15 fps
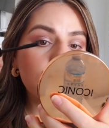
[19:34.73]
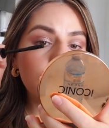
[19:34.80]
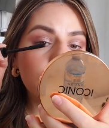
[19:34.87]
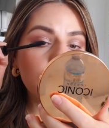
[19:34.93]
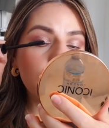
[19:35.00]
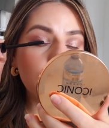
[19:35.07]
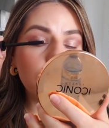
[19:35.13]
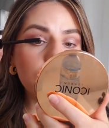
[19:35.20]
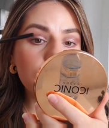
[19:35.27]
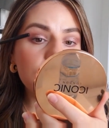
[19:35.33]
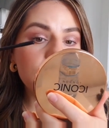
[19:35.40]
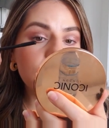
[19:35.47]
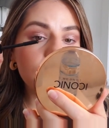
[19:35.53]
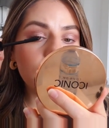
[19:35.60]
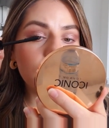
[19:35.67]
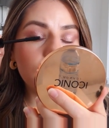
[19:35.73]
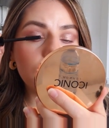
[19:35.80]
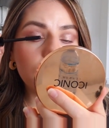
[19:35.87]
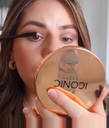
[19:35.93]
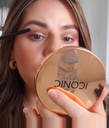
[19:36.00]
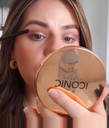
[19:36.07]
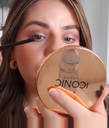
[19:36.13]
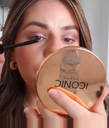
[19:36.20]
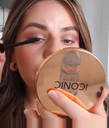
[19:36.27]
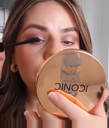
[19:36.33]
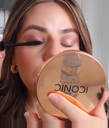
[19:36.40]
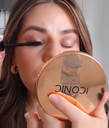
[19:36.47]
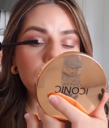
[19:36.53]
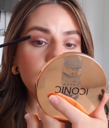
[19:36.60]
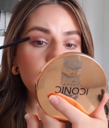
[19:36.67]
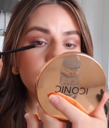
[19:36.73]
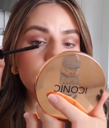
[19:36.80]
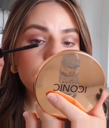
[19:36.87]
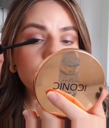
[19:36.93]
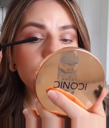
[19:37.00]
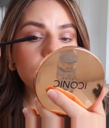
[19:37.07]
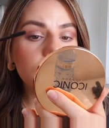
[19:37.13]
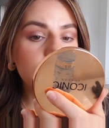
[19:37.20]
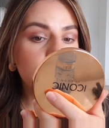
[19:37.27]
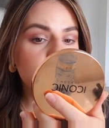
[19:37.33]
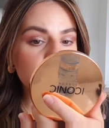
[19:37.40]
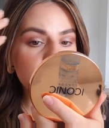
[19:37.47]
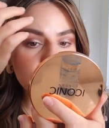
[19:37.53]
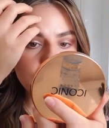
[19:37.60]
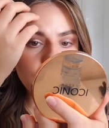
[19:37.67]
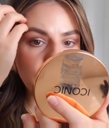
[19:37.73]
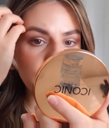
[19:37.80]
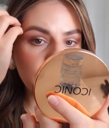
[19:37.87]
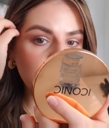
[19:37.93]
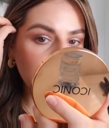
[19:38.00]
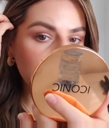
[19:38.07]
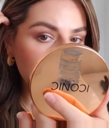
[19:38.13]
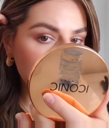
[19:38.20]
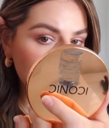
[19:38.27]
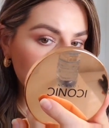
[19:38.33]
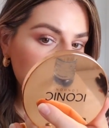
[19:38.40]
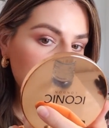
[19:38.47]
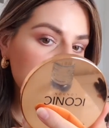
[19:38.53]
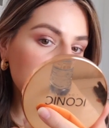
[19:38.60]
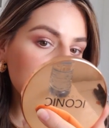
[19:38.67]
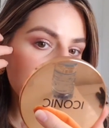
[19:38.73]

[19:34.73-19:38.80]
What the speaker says: colors that are a little bit more intense. Just depend on your mood.